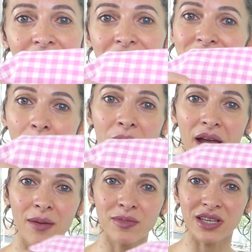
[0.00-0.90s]

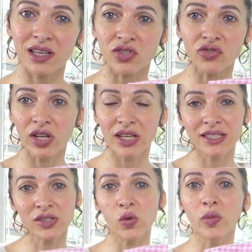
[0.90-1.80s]
sometimes it's really
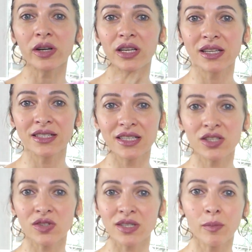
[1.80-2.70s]
super easy
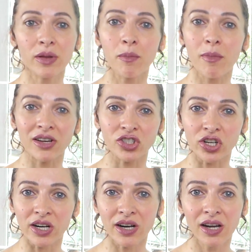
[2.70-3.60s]
to simply
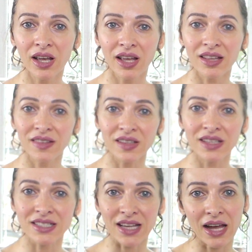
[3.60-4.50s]
measure the
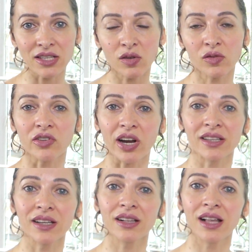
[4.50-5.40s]
size of the
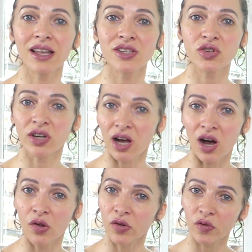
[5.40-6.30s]
rectangle and to
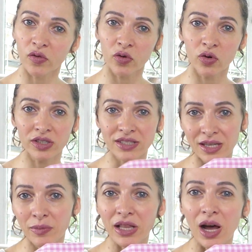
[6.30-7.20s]
account for the
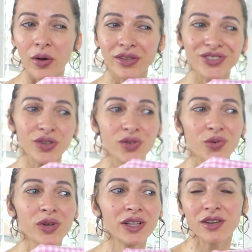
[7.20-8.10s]
seam allowance. So you
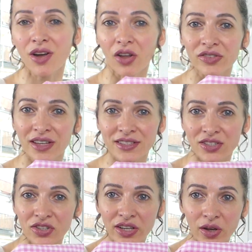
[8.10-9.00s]
will not
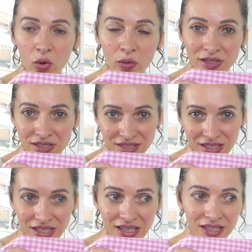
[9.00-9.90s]
necessarily always
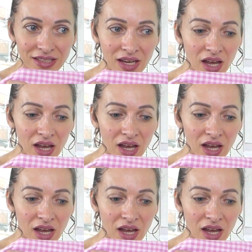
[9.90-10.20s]
need it,